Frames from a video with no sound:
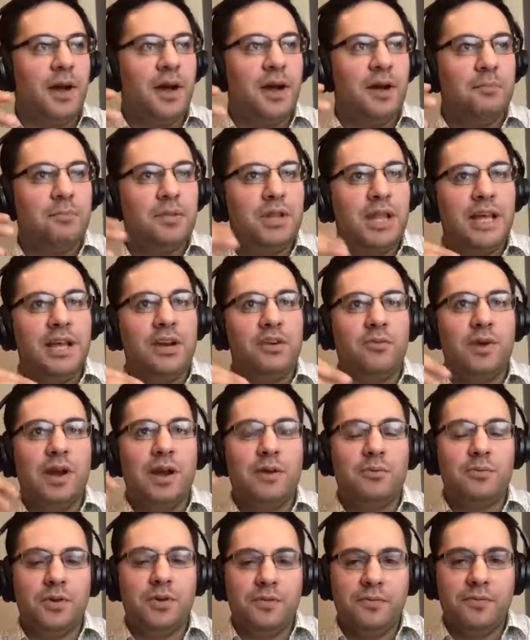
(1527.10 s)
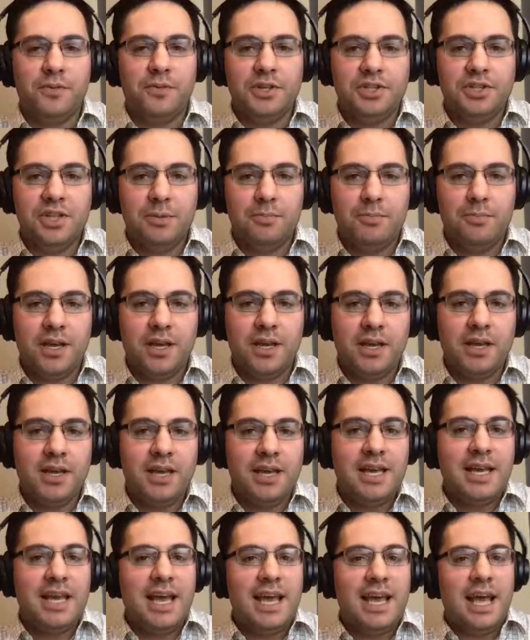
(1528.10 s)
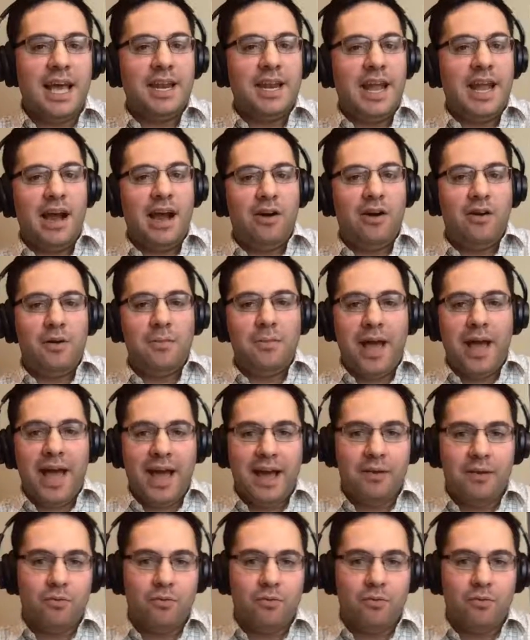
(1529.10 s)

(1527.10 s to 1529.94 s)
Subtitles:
played around with free shipping, and now I'm